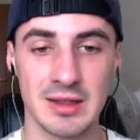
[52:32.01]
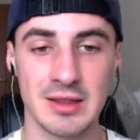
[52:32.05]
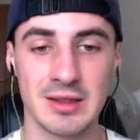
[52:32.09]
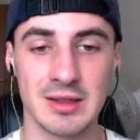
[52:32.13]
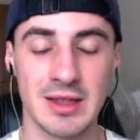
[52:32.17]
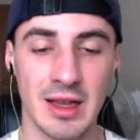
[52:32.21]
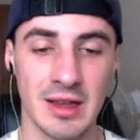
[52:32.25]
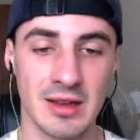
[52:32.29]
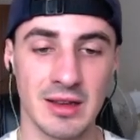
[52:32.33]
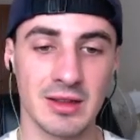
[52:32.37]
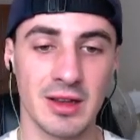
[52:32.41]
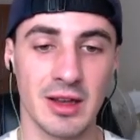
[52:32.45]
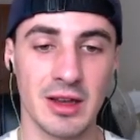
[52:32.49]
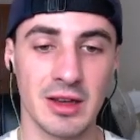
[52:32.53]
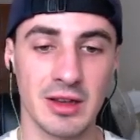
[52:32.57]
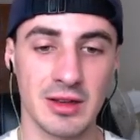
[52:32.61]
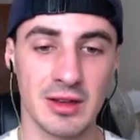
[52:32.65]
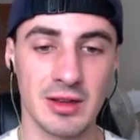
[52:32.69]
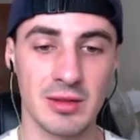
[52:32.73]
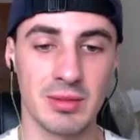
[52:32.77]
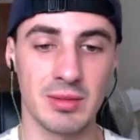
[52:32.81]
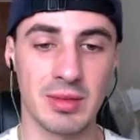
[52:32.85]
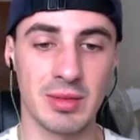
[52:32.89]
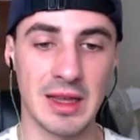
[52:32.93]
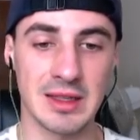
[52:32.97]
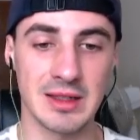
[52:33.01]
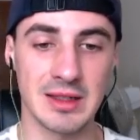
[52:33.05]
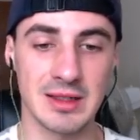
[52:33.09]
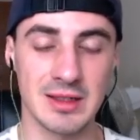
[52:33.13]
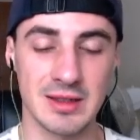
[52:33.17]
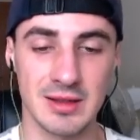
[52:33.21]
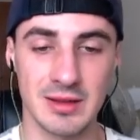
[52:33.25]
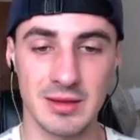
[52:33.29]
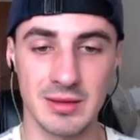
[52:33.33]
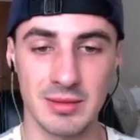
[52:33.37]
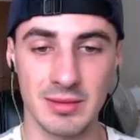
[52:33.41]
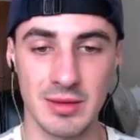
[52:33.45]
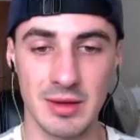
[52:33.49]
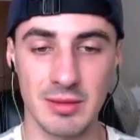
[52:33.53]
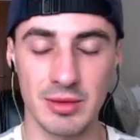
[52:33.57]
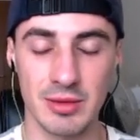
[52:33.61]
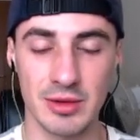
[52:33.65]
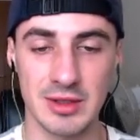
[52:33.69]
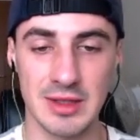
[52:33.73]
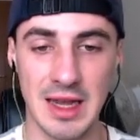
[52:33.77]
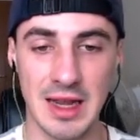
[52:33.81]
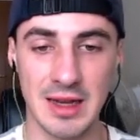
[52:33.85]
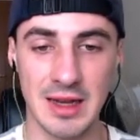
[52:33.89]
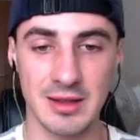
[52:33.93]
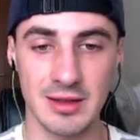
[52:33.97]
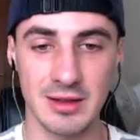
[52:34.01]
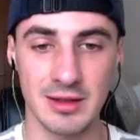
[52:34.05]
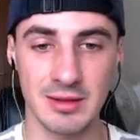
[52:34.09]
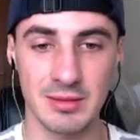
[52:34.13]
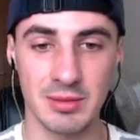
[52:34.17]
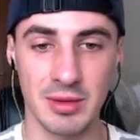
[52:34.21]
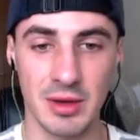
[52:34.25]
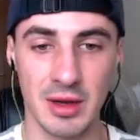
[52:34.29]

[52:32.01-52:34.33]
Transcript: sounds like a good place to be protected,